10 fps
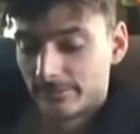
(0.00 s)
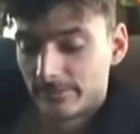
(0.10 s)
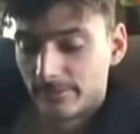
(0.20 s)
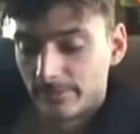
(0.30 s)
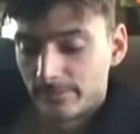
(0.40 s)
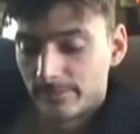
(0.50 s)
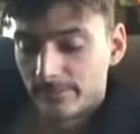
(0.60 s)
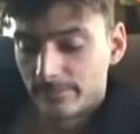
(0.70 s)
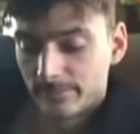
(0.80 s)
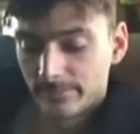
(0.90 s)

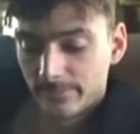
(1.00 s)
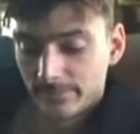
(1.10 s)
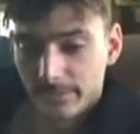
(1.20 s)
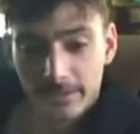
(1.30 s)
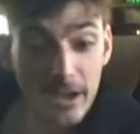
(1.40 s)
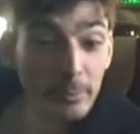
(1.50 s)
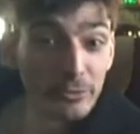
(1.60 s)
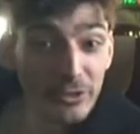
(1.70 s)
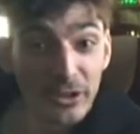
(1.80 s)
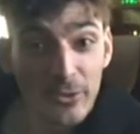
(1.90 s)
A
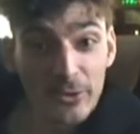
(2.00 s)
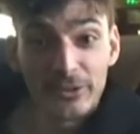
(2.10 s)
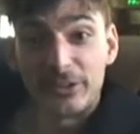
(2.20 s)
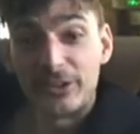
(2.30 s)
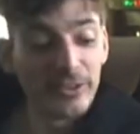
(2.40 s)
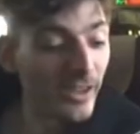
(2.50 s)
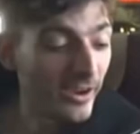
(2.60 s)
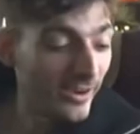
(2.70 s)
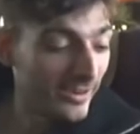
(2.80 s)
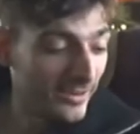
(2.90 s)
couple shit coins here and
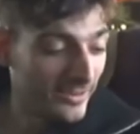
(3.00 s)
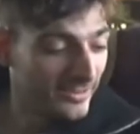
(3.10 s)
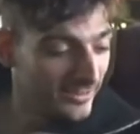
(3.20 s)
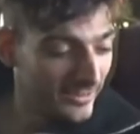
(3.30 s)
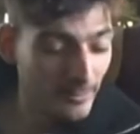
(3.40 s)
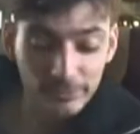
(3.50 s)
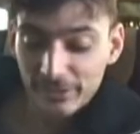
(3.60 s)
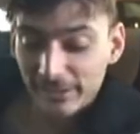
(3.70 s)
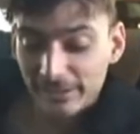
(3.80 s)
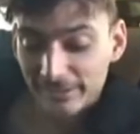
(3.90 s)
there, a couple
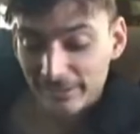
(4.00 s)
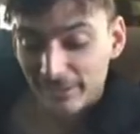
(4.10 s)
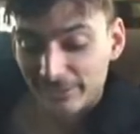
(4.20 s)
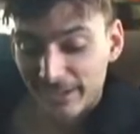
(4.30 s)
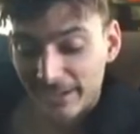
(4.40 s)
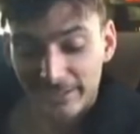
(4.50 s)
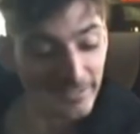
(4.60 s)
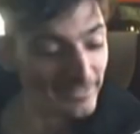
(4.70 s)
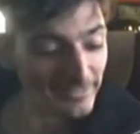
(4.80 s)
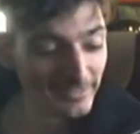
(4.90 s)
things. you know what I'm
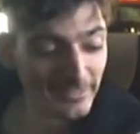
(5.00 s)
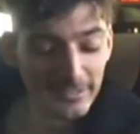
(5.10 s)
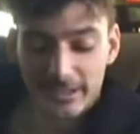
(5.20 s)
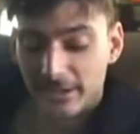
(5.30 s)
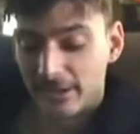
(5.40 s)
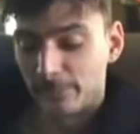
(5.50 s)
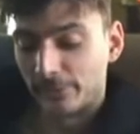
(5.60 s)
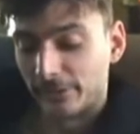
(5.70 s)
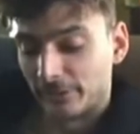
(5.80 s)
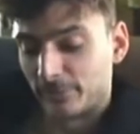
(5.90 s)
saying? Hit a
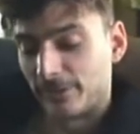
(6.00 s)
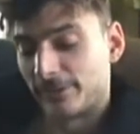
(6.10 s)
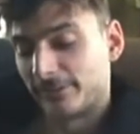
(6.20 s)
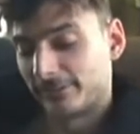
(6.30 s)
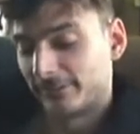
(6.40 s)
couple licks, bro.